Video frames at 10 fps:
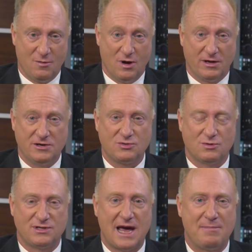Well, here's
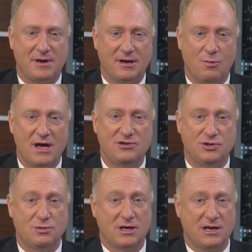what's happening, ways
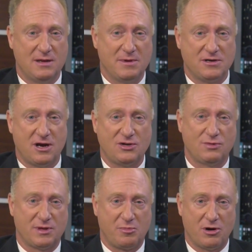you can keep in touch
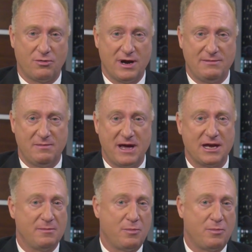with the program to make an